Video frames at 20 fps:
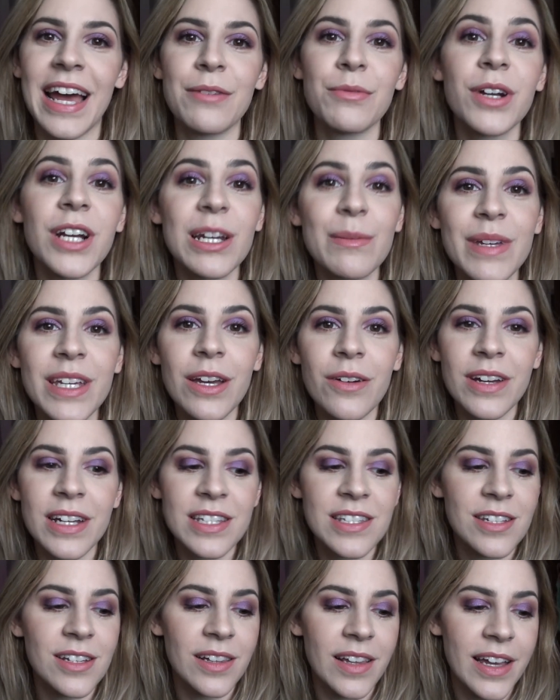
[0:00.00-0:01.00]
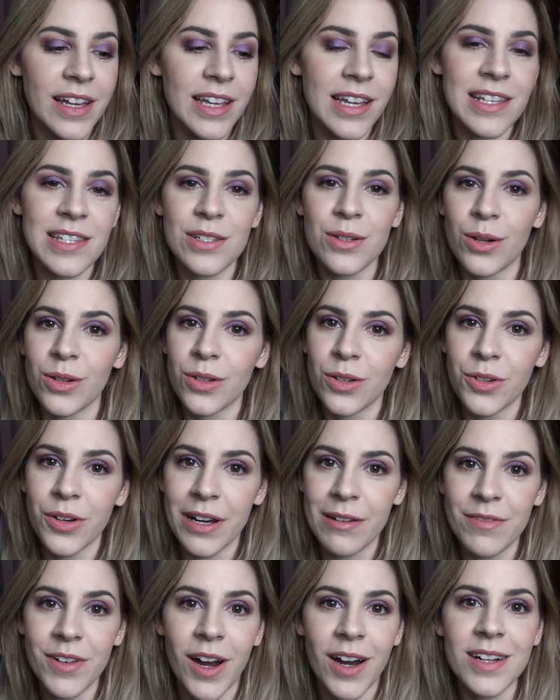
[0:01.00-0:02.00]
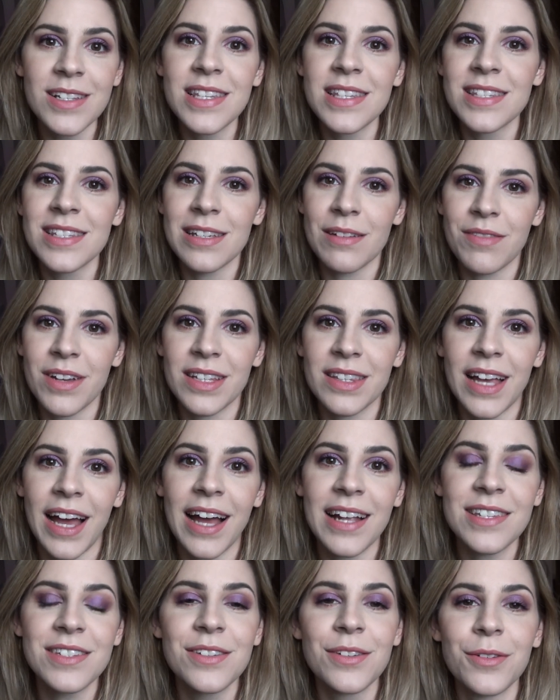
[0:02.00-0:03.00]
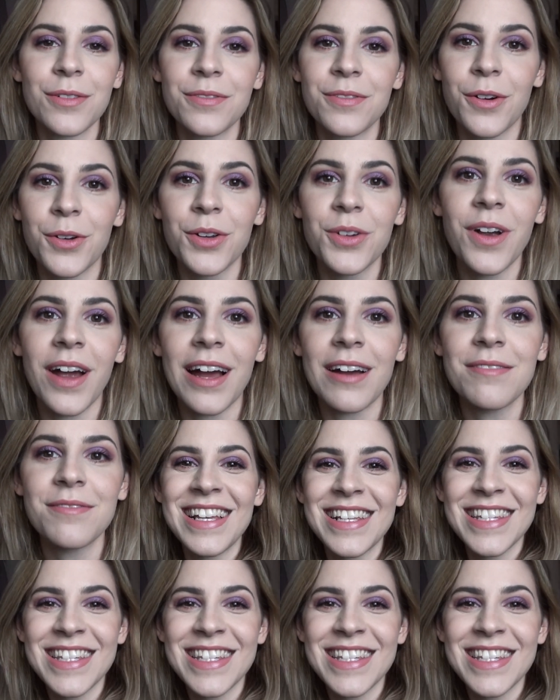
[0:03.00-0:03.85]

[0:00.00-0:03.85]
and we're gonna be going to like historical graveyards and stuff like that to photograph.